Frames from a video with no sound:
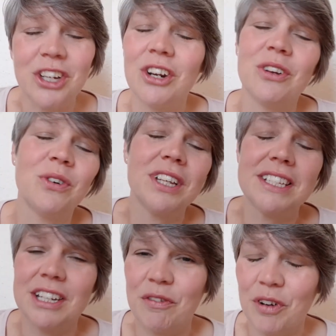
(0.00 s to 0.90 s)
All
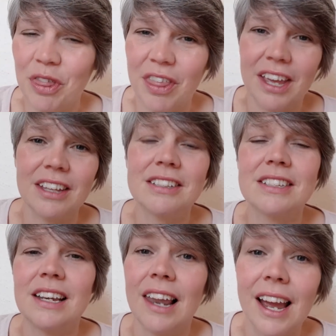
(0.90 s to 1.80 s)
these different
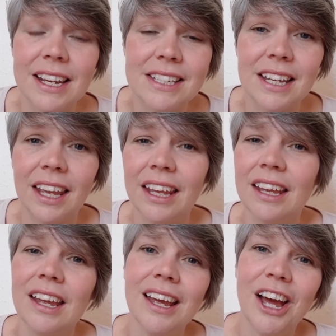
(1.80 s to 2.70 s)
things, lighting,